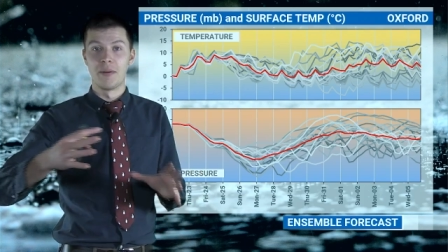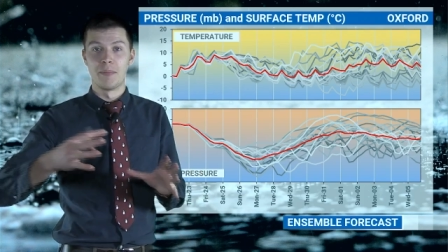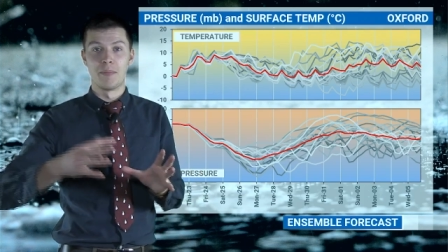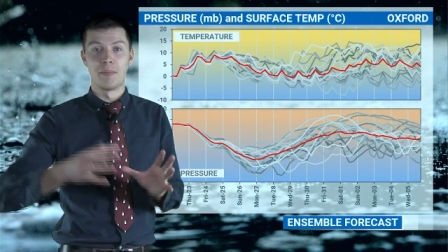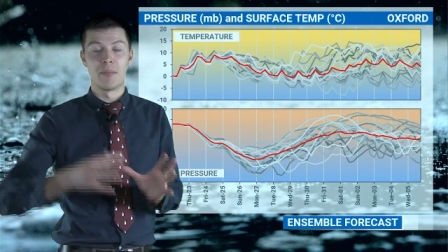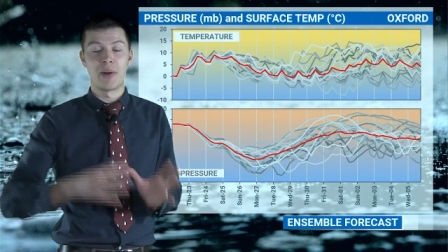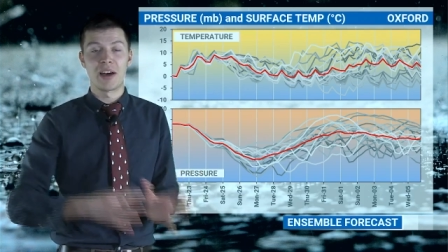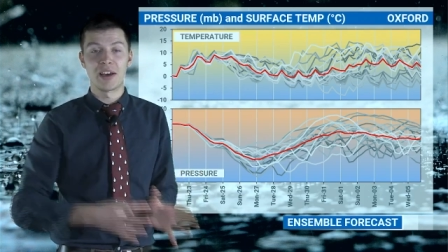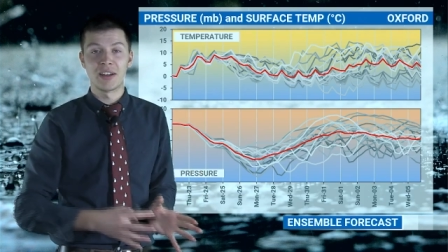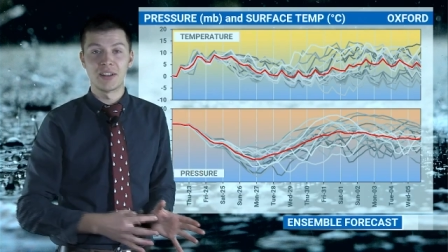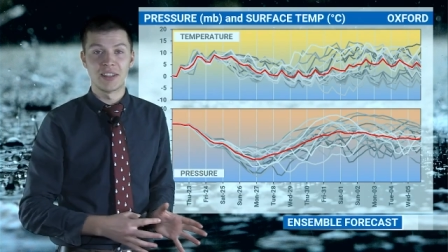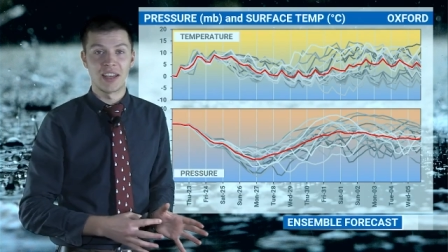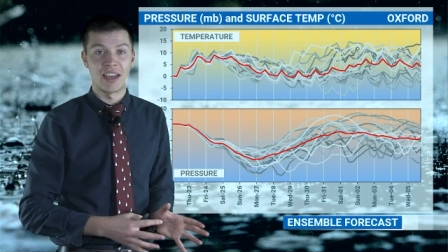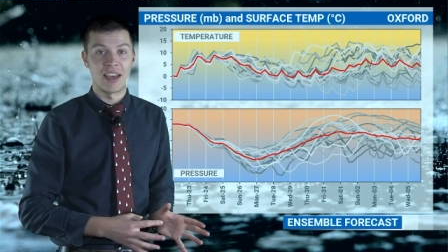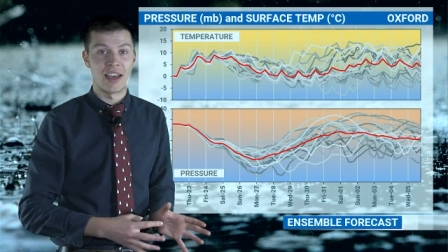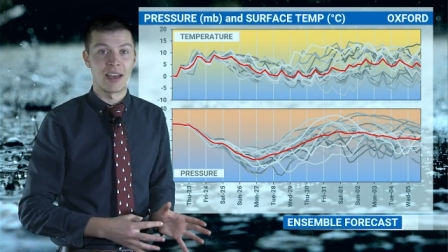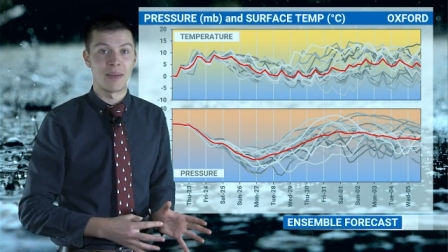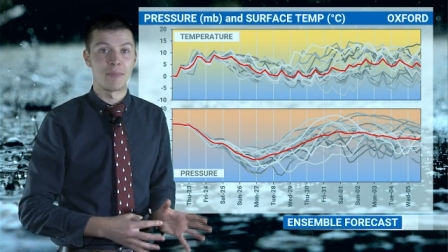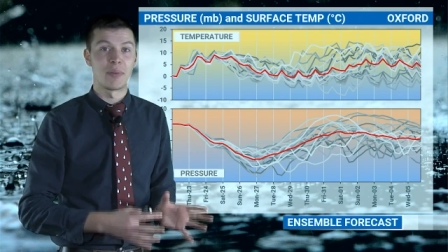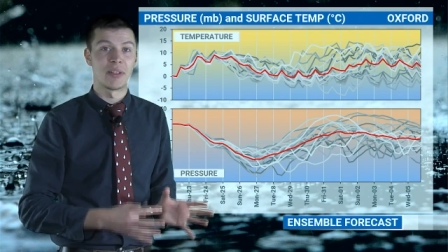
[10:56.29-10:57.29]
mild
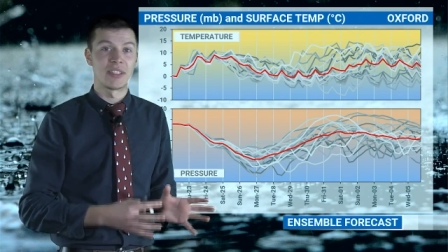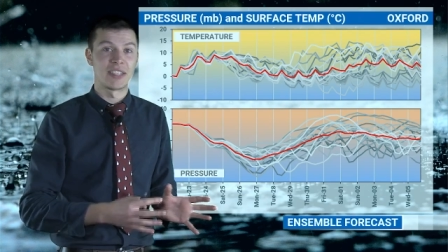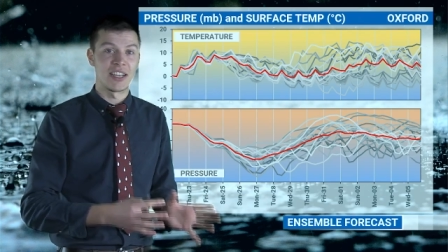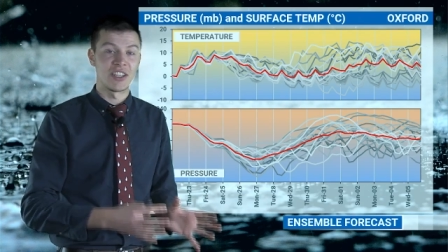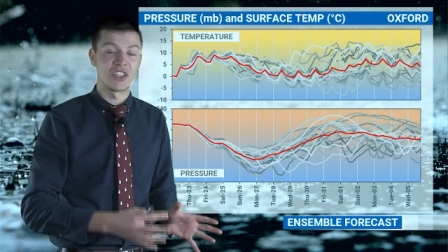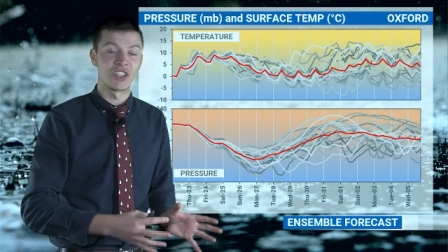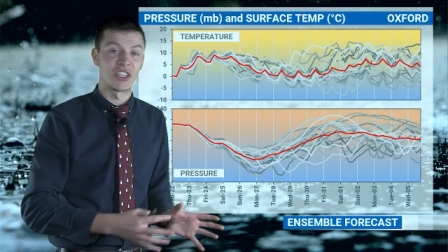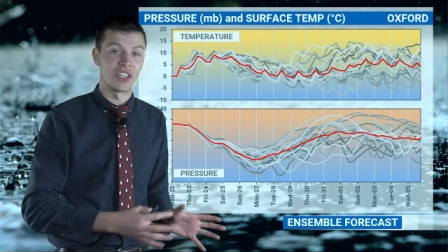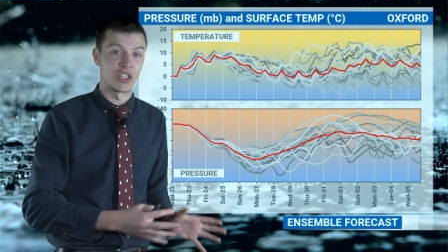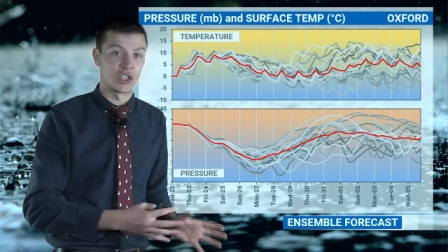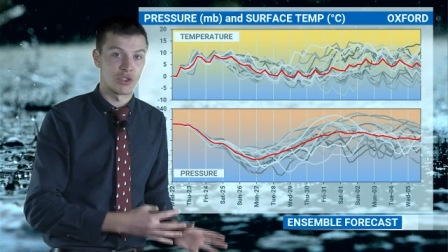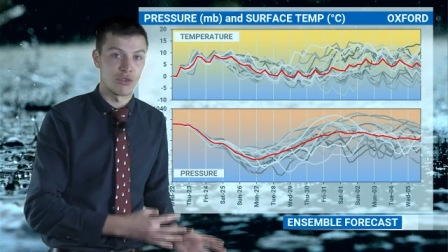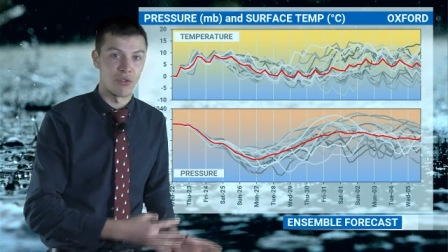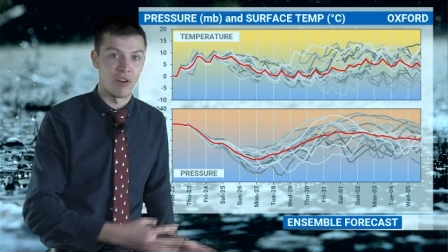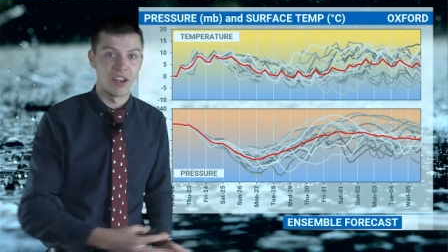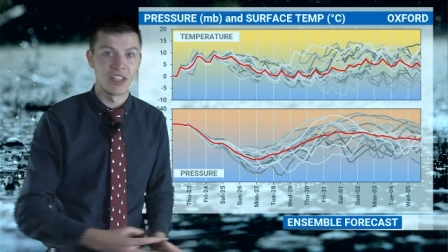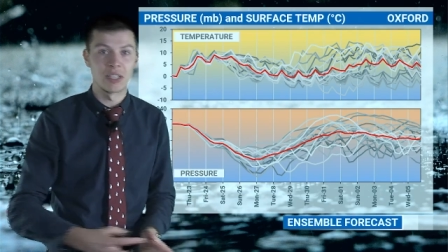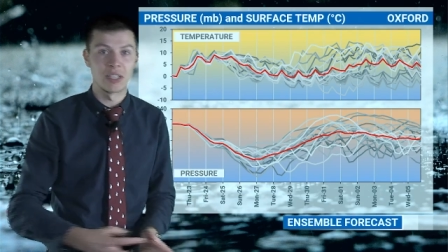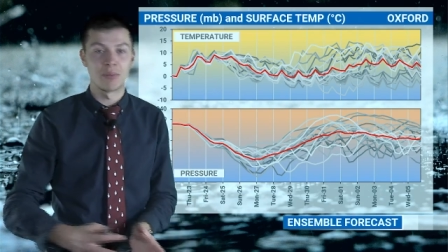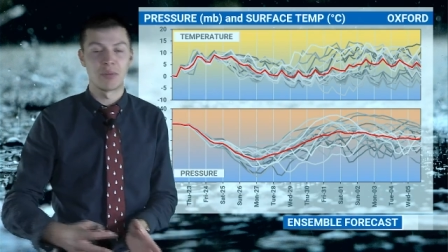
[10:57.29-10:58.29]
air potentially
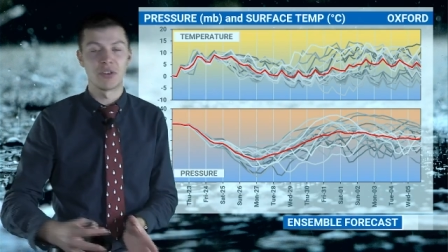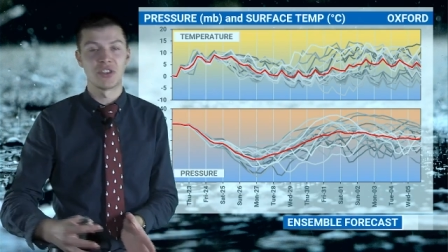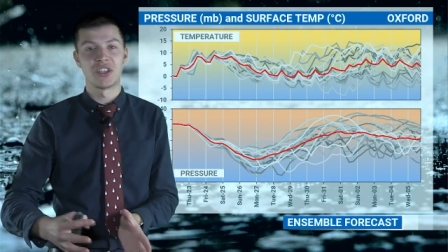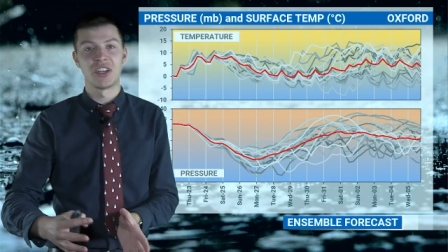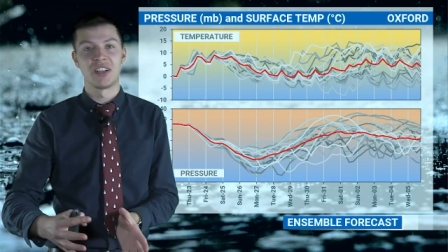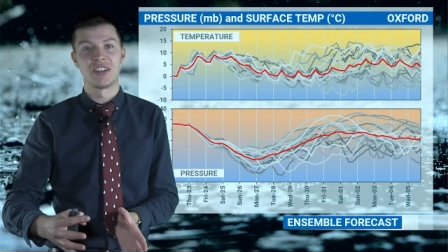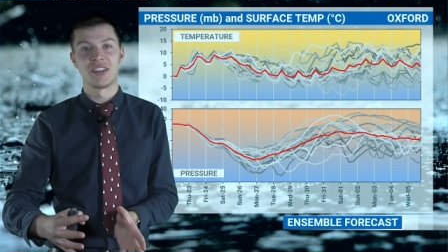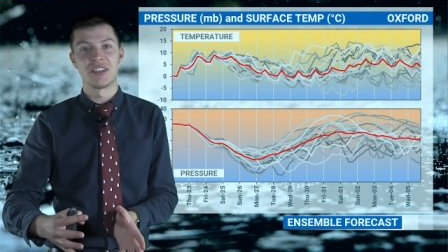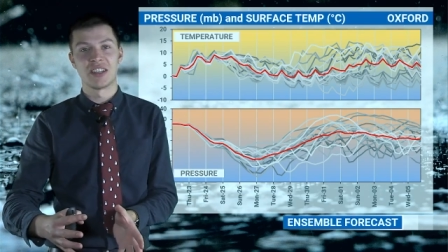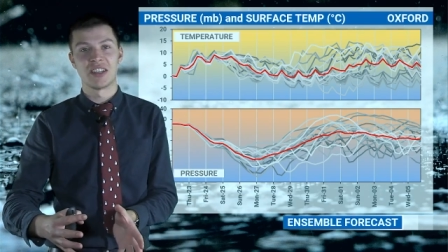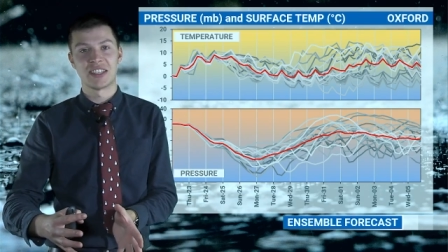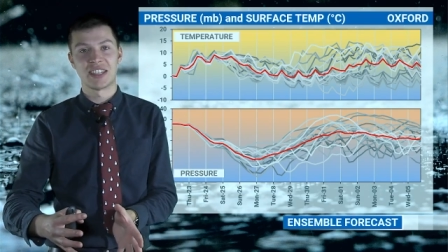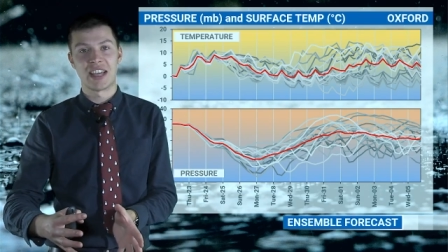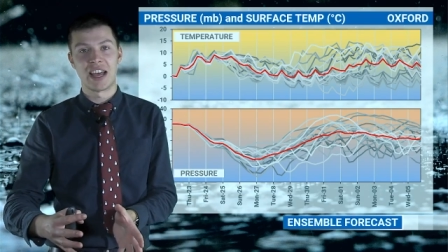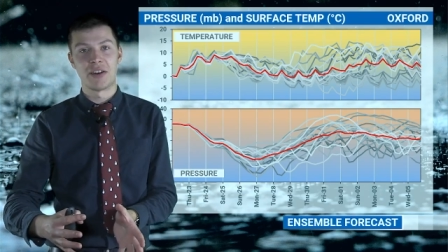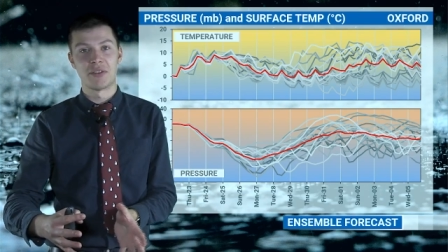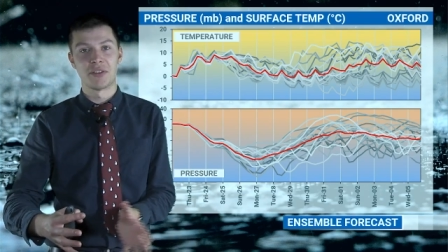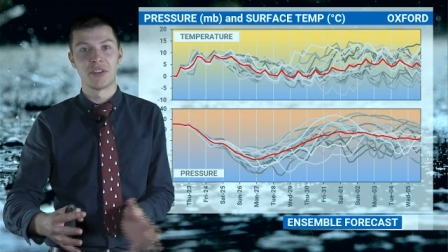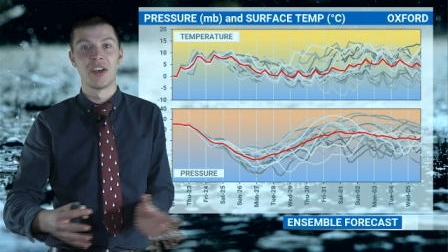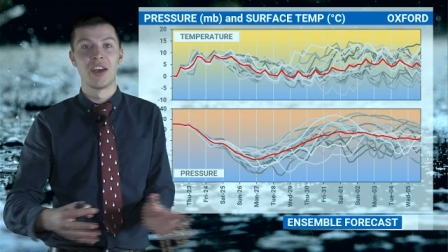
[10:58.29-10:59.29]
trying to push into the
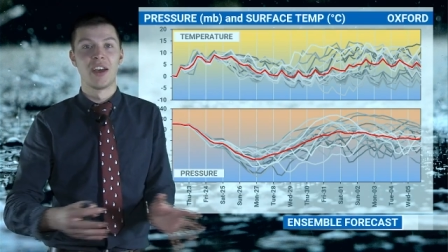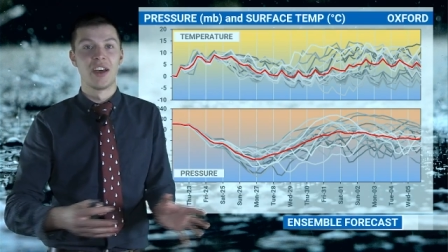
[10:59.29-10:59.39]
south,